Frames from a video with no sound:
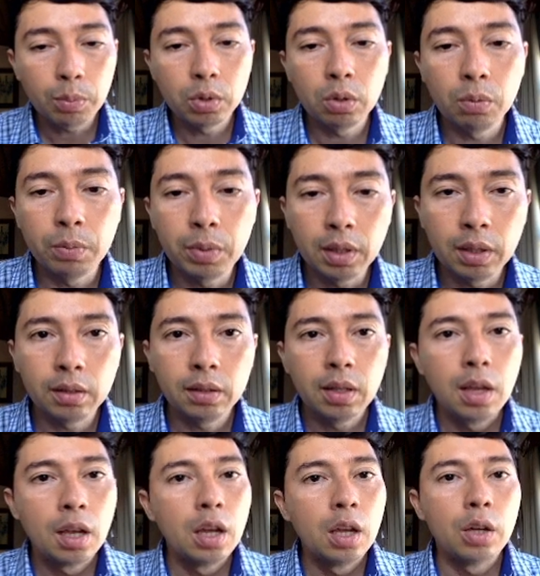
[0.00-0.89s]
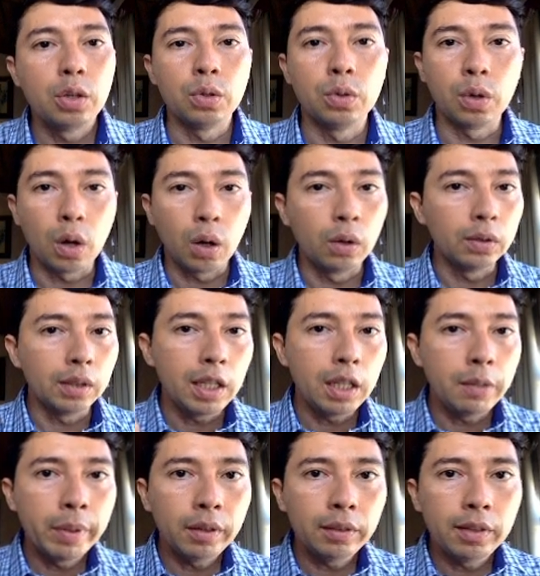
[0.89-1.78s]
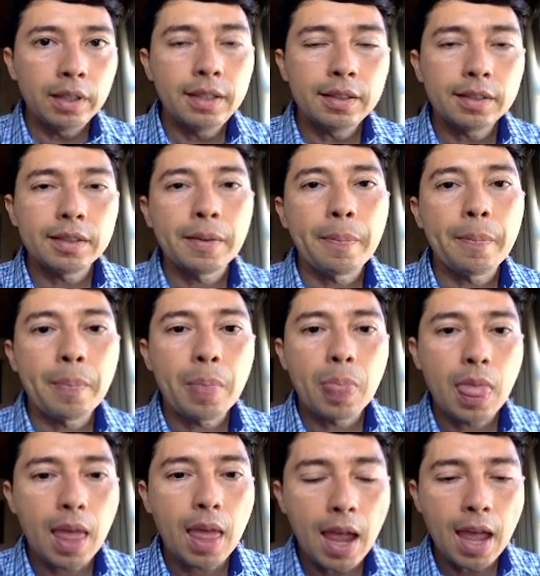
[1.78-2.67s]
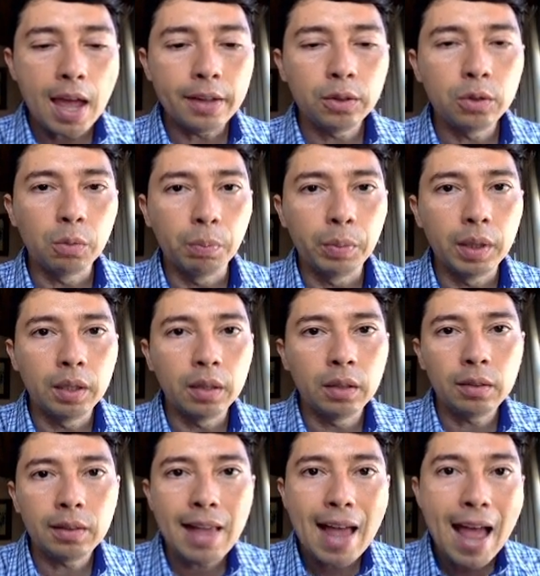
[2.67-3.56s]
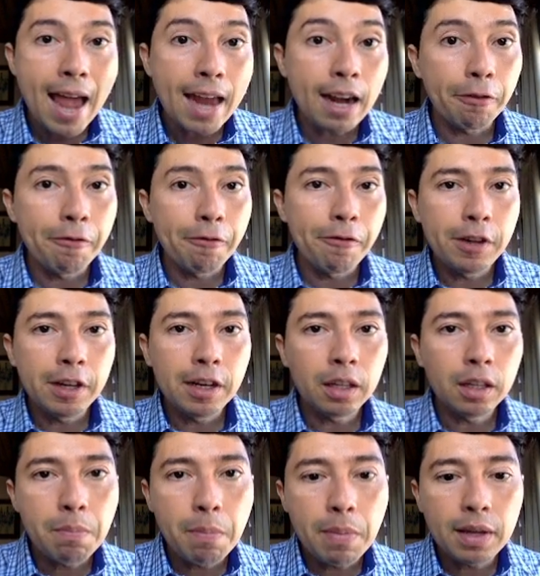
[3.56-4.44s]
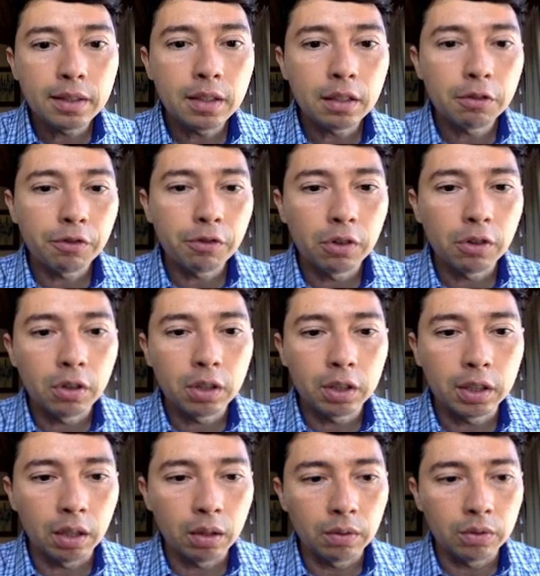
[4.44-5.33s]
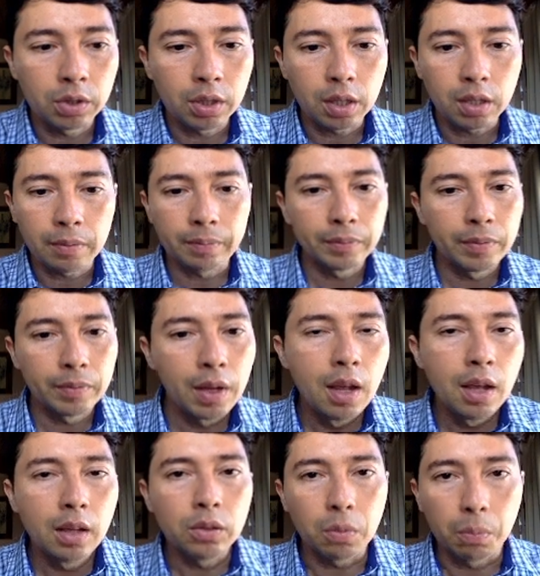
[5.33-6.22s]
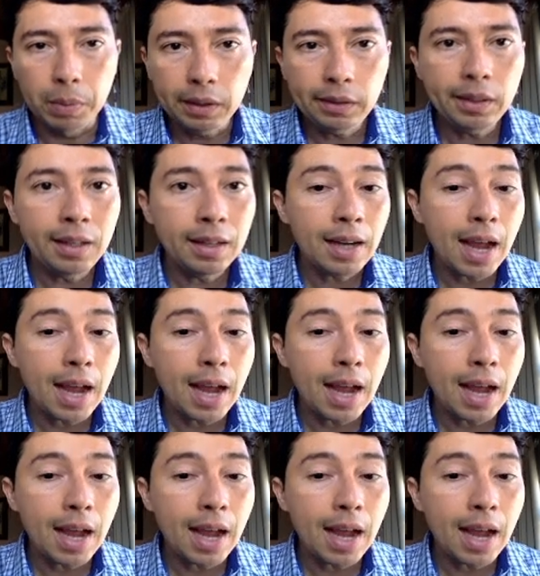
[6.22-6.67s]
you build your own email list and to build an affiliate business for the long term. So building